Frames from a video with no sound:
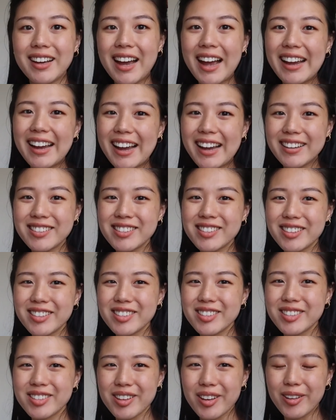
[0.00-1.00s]
Hi guys,
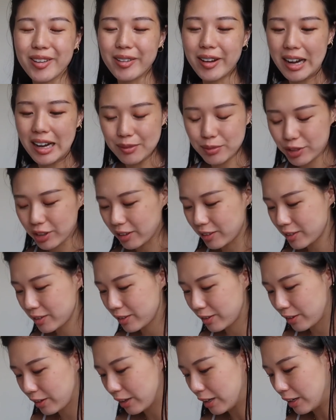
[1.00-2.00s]
so I'm
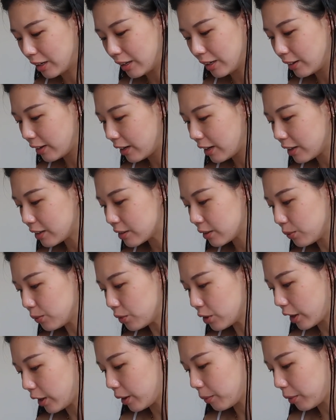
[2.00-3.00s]
just taking some
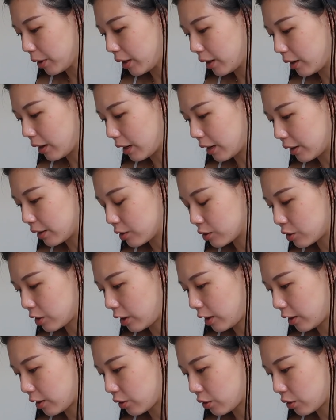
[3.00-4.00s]
time right now to
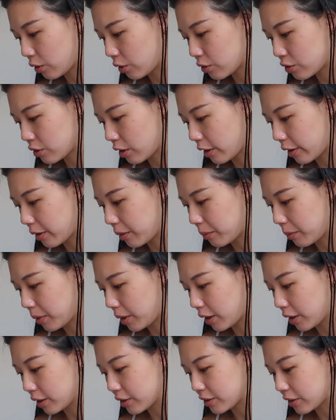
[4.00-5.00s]
answer some
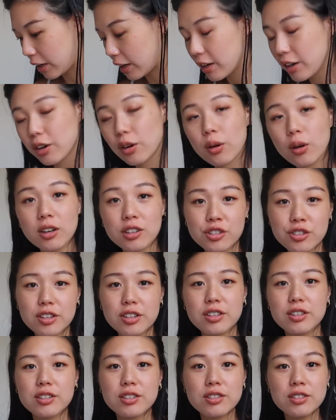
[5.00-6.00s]
hard to handle
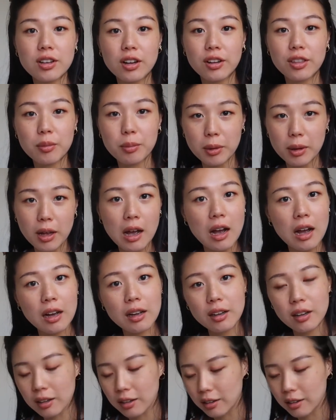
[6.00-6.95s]
questions on the blog,